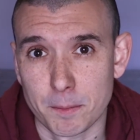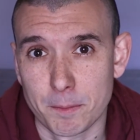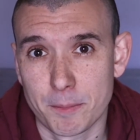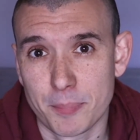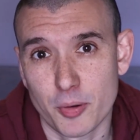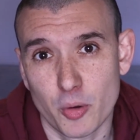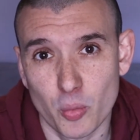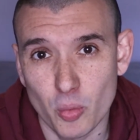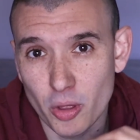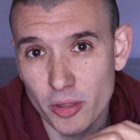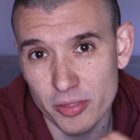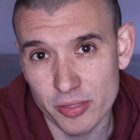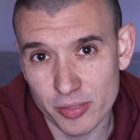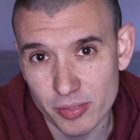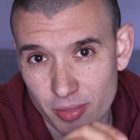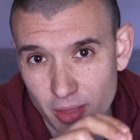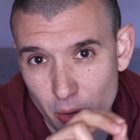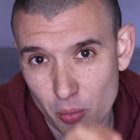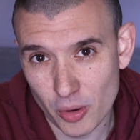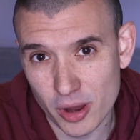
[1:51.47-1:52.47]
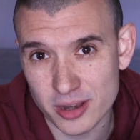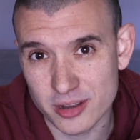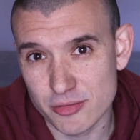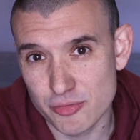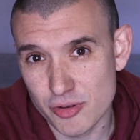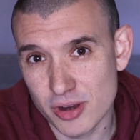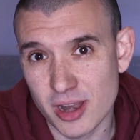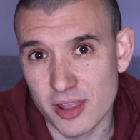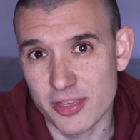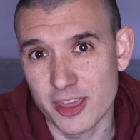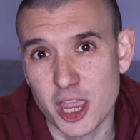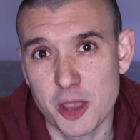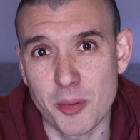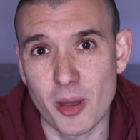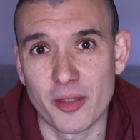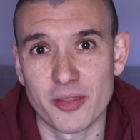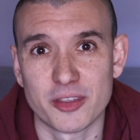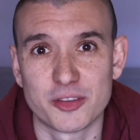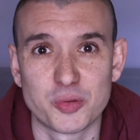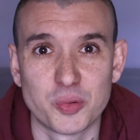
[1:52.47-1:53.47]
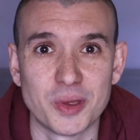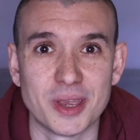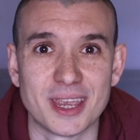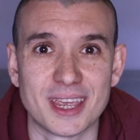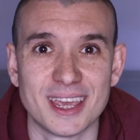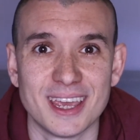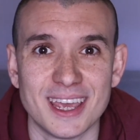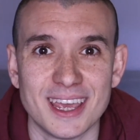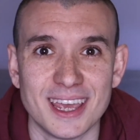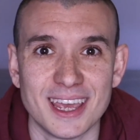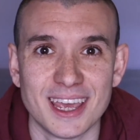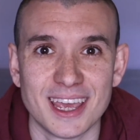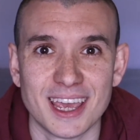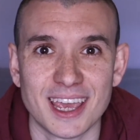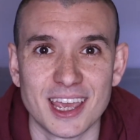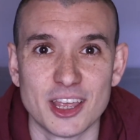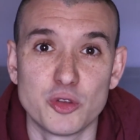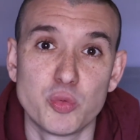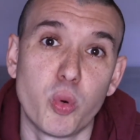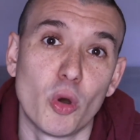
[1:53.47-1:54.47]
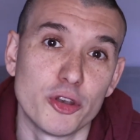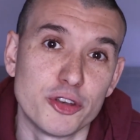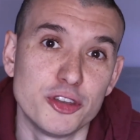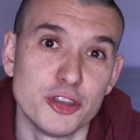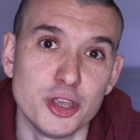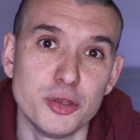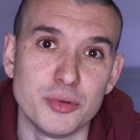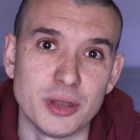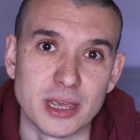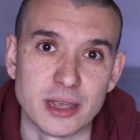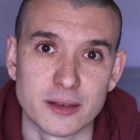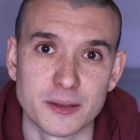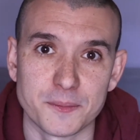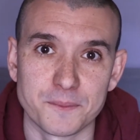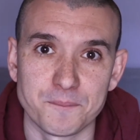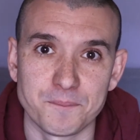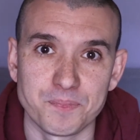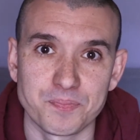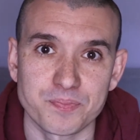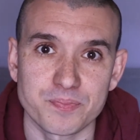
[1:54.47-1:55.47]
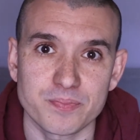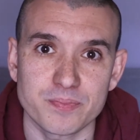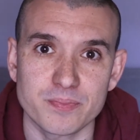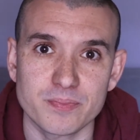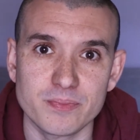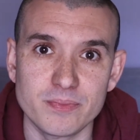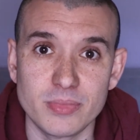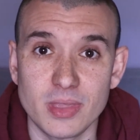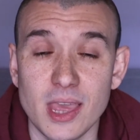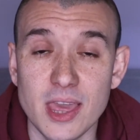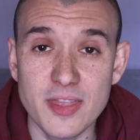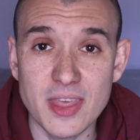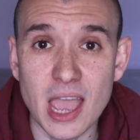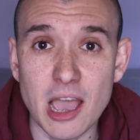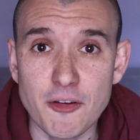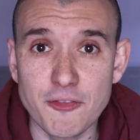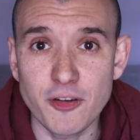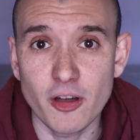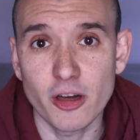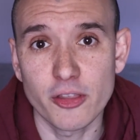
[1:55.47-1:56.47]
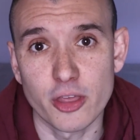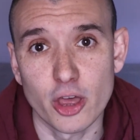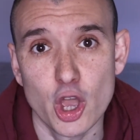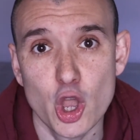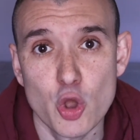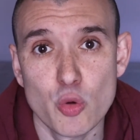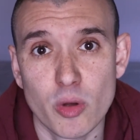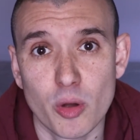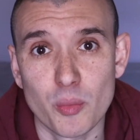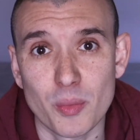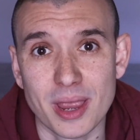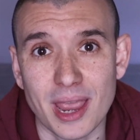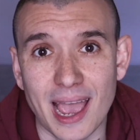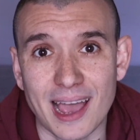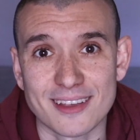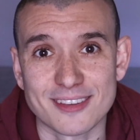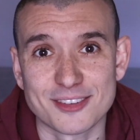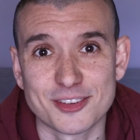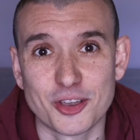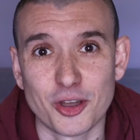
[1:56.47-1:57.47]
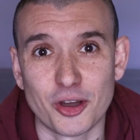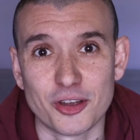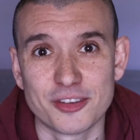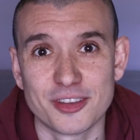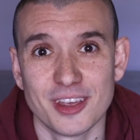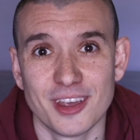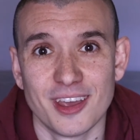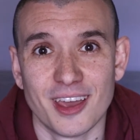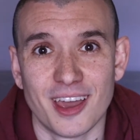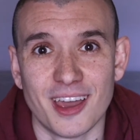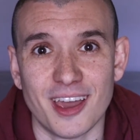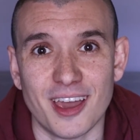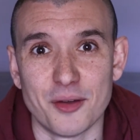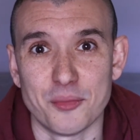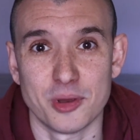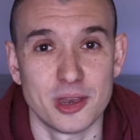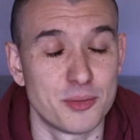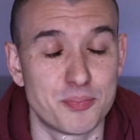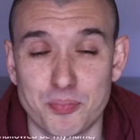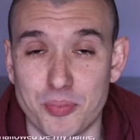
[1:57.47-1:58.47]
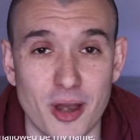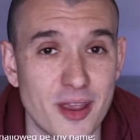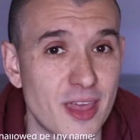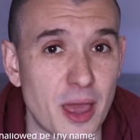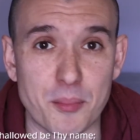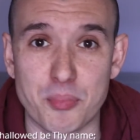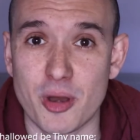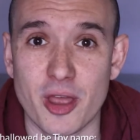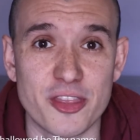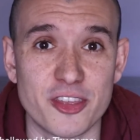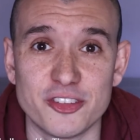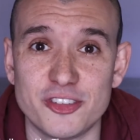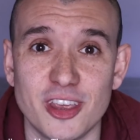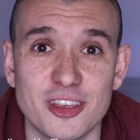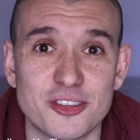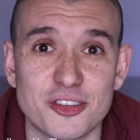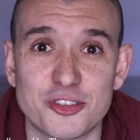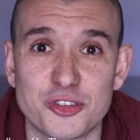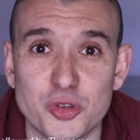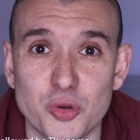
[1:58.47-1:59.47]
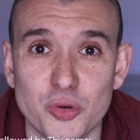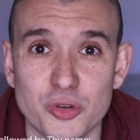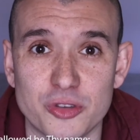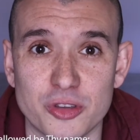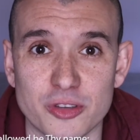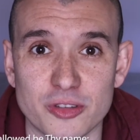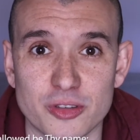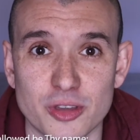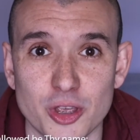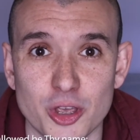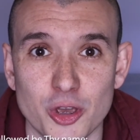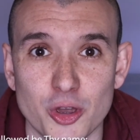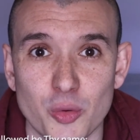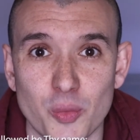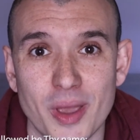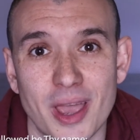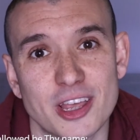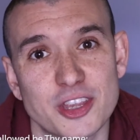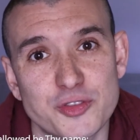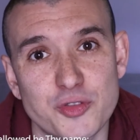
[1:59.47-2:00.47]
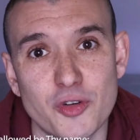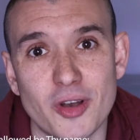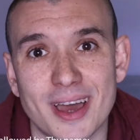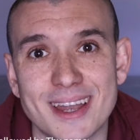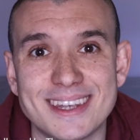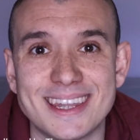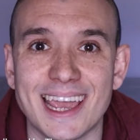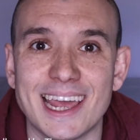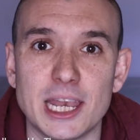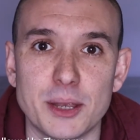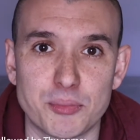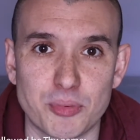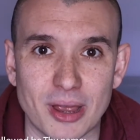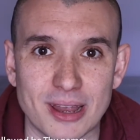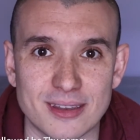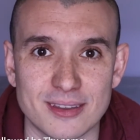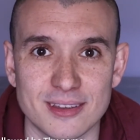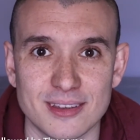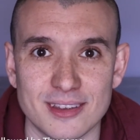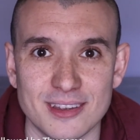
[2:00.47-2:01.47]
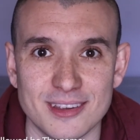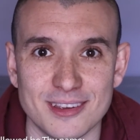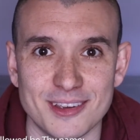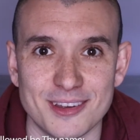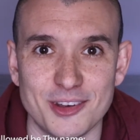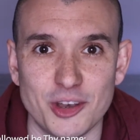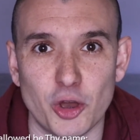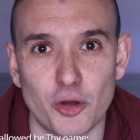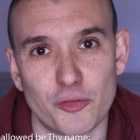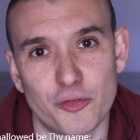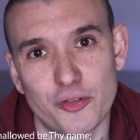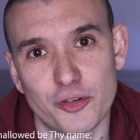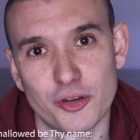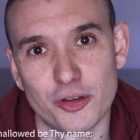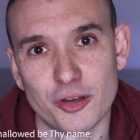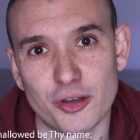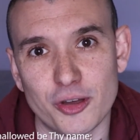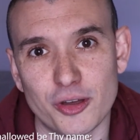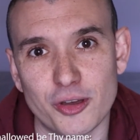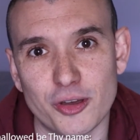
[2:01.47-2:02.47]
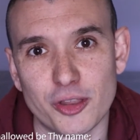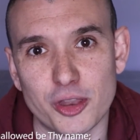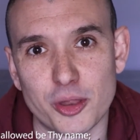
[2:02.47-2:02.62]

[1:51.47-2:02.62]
But what I want you to really think about this week is, what do you need? In the Our Father, when we ask God and we pray that prayer that Jesus taught us, we ask for our daily bread, not for